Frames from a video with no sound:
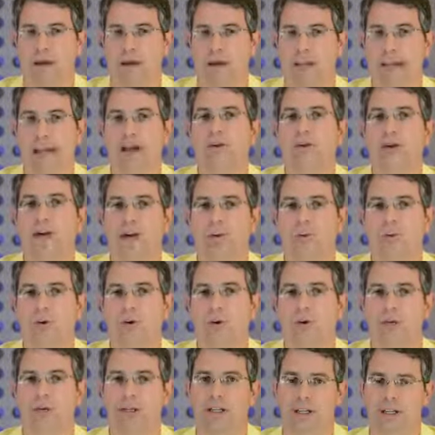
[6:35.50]
count
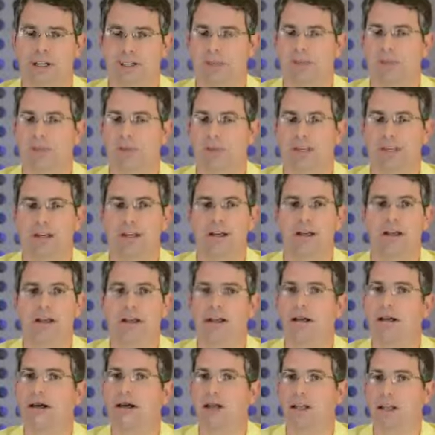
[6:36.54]
anymore, because it will take
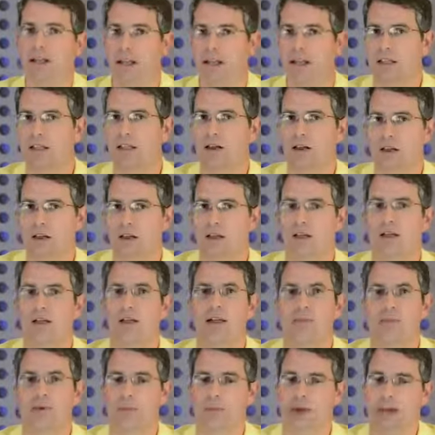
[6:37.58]
a lot longer
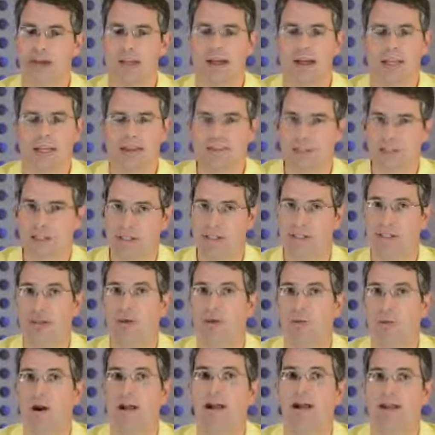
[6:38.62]
and we might not give it the
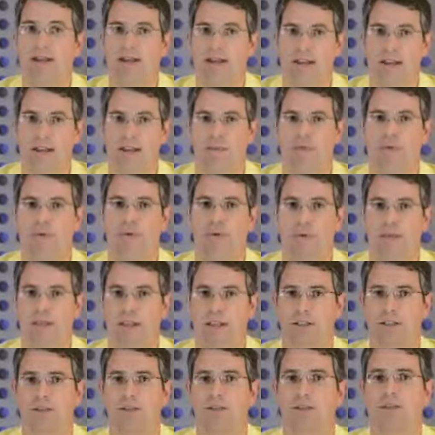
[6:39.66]
same weight if
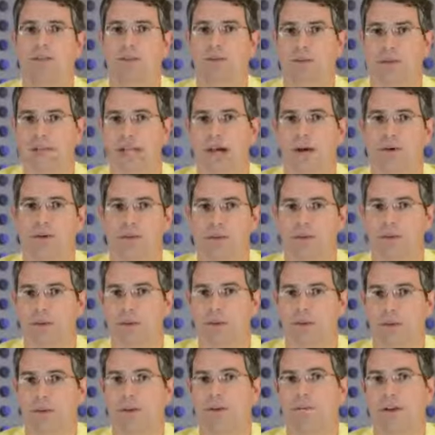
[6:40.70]
we start to allow it to be
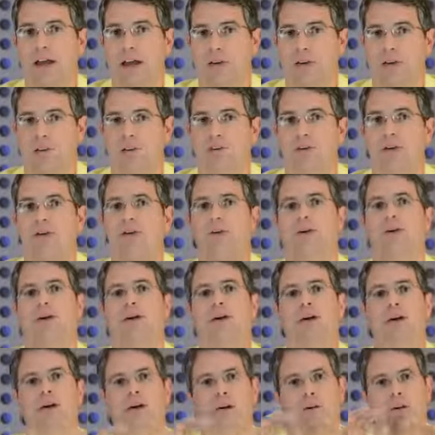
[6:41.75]
re-avowed. So
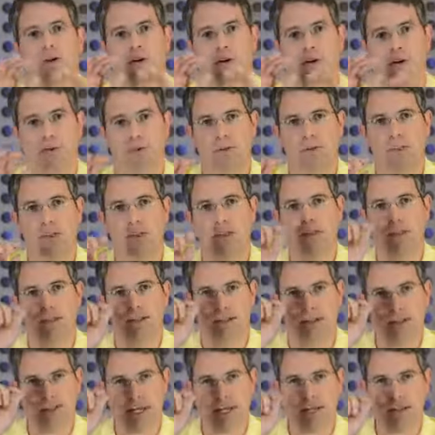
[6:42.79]

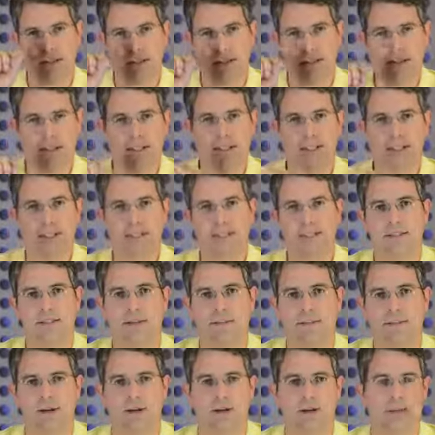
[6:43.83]
only take a look at the links that
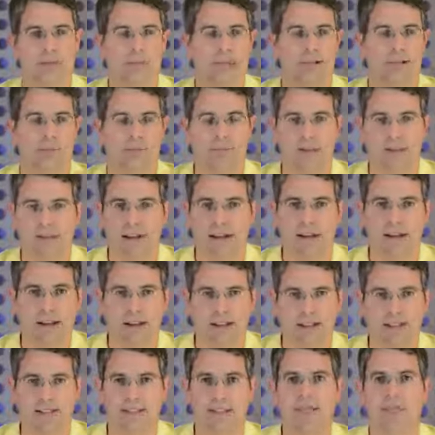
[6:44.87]
we're either providing
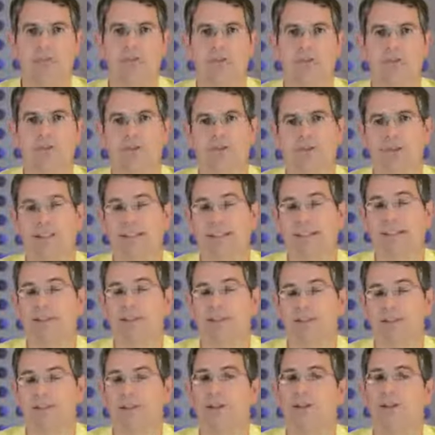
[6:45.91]
as examples or the links that
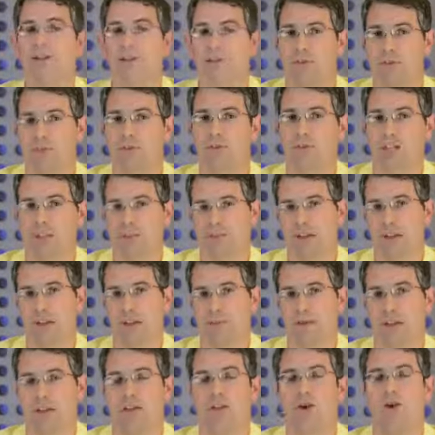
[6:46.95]
you think are truly
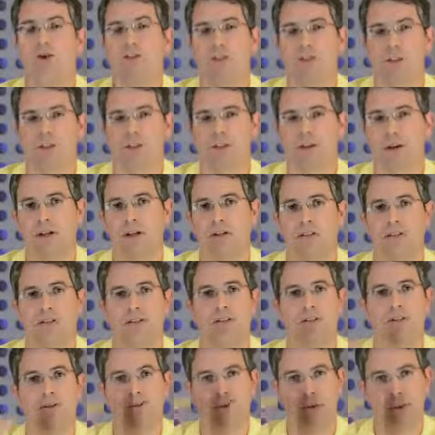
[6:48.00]
spammy, and those are the ones
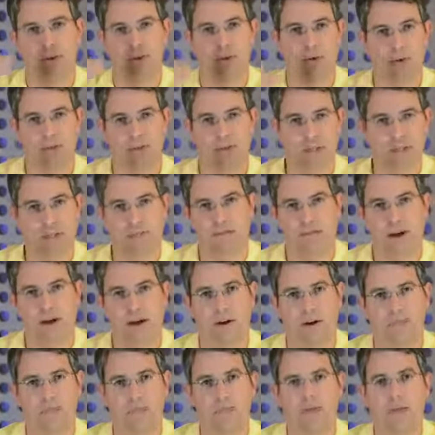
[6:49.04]
that you really want to
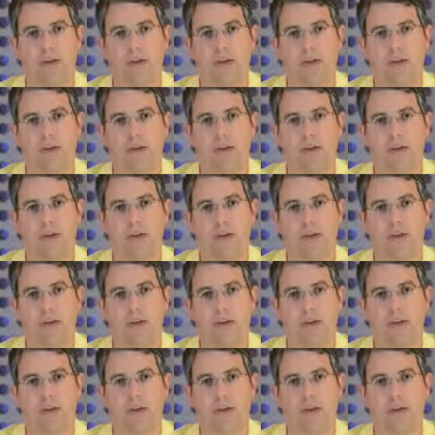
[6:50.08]
disavow.